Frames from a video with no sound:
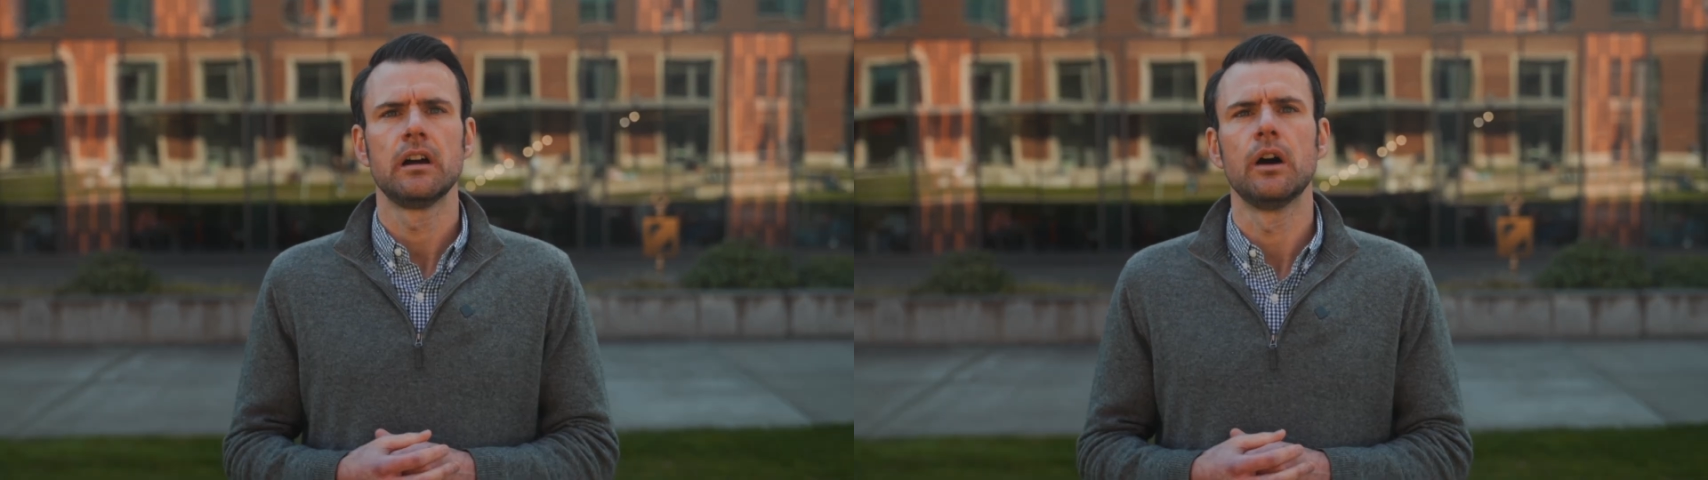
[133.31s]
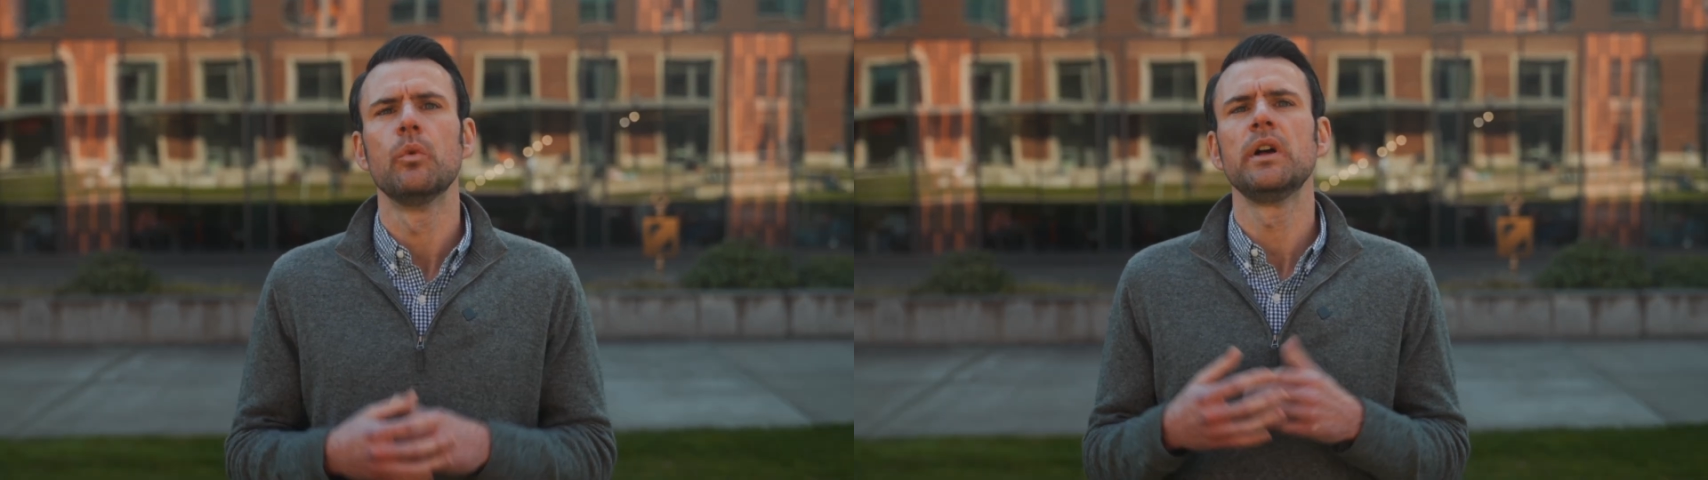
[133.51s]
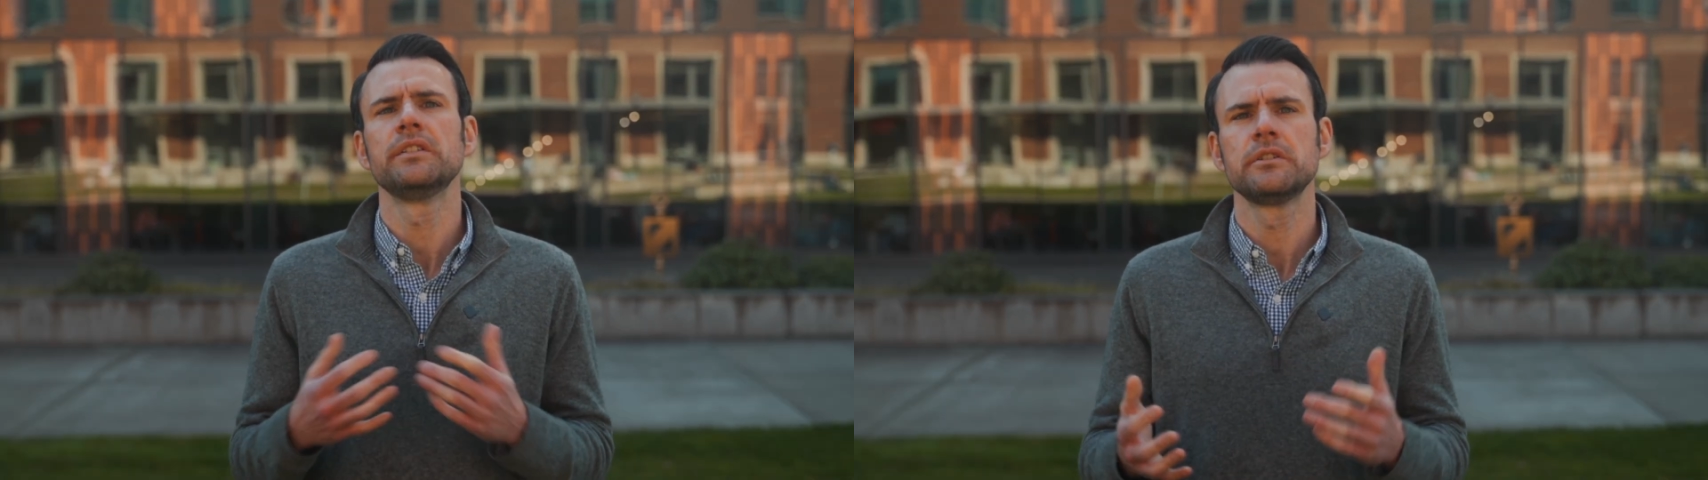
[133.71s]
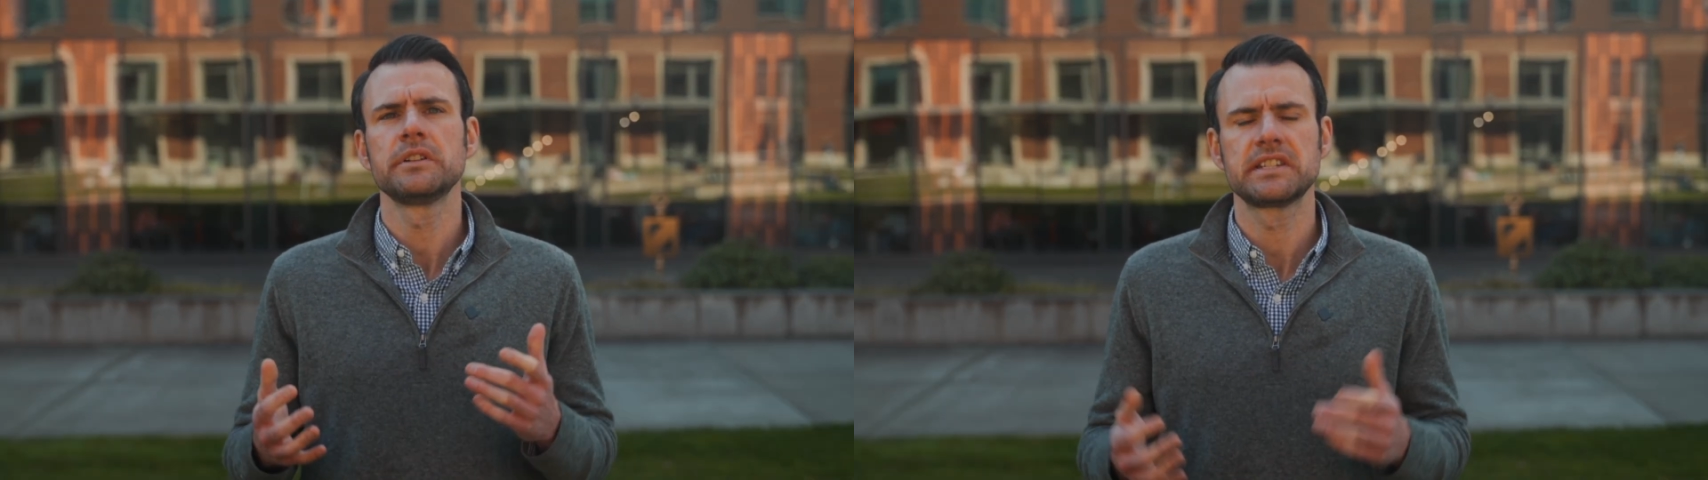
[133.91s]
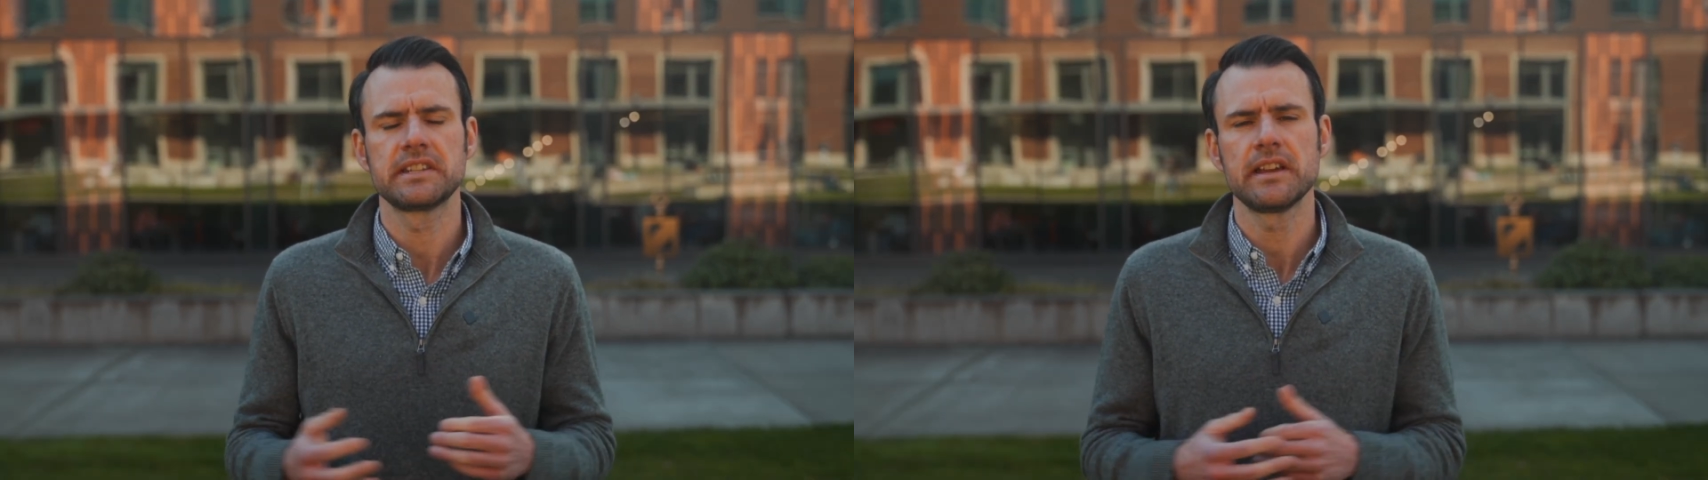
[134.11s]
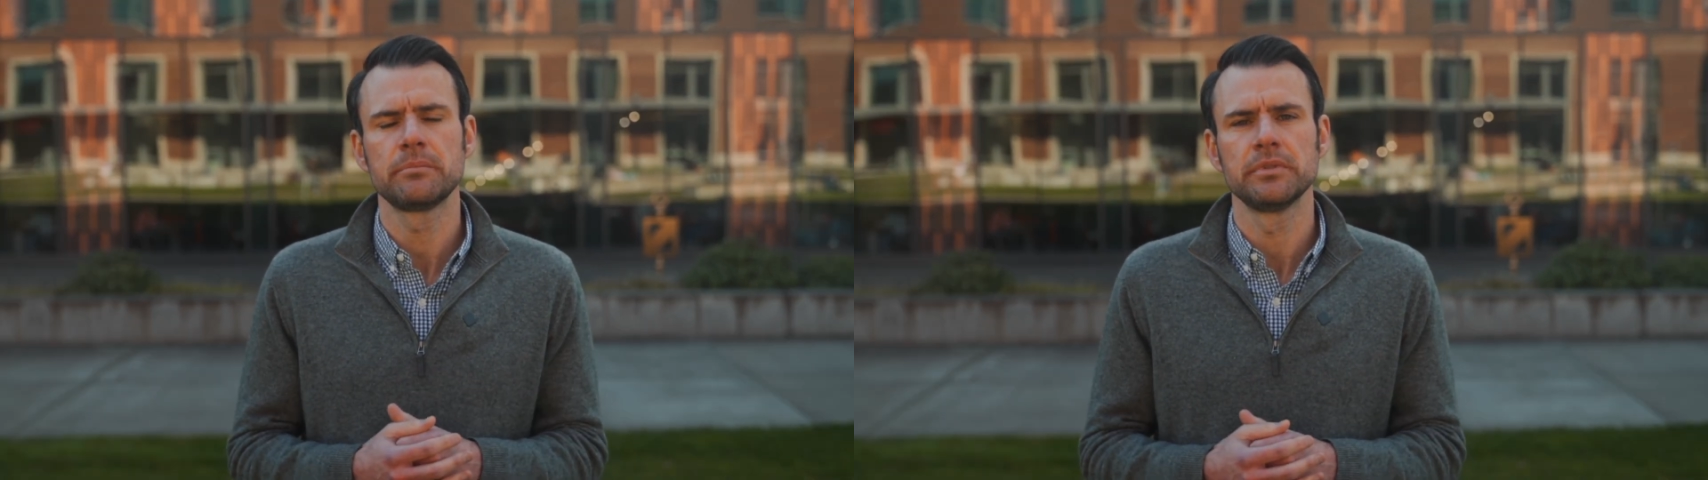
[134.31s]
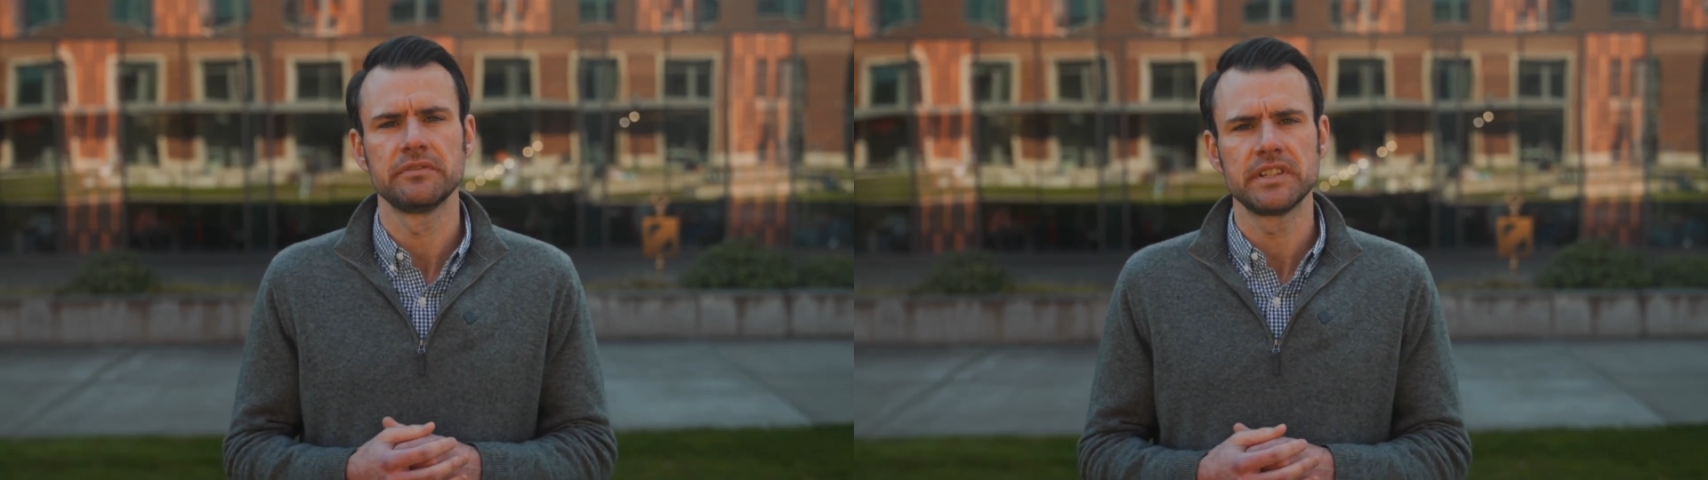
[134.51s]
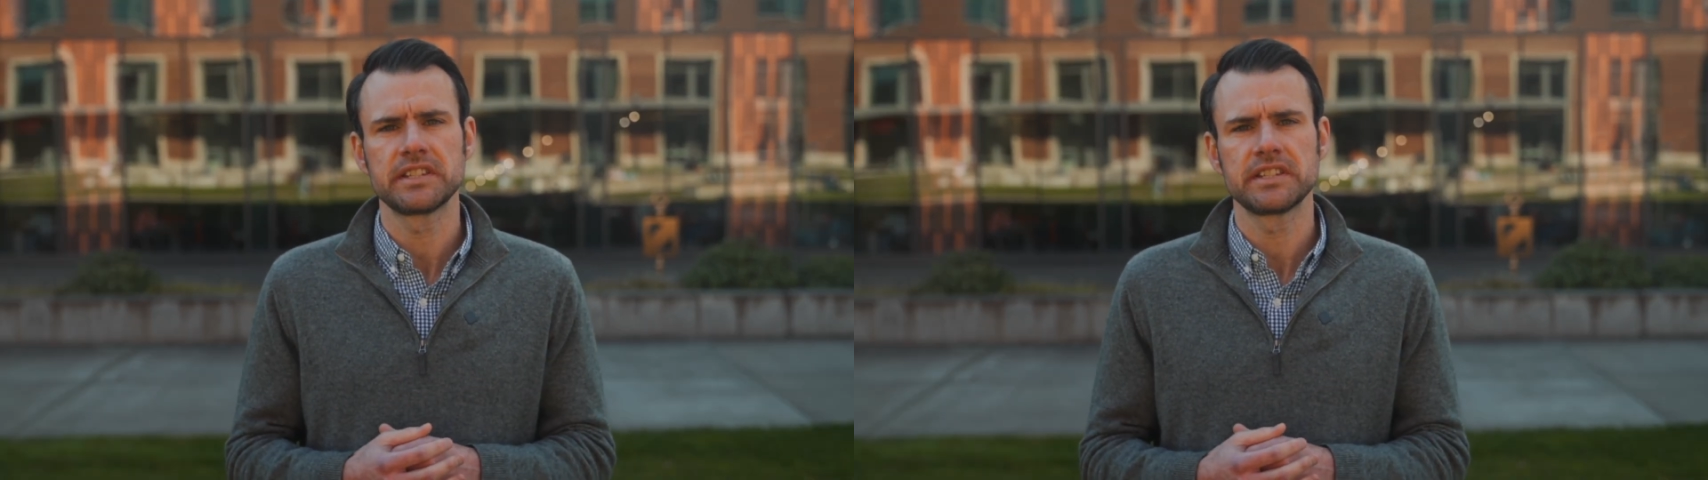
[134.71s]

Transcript: A well-known example of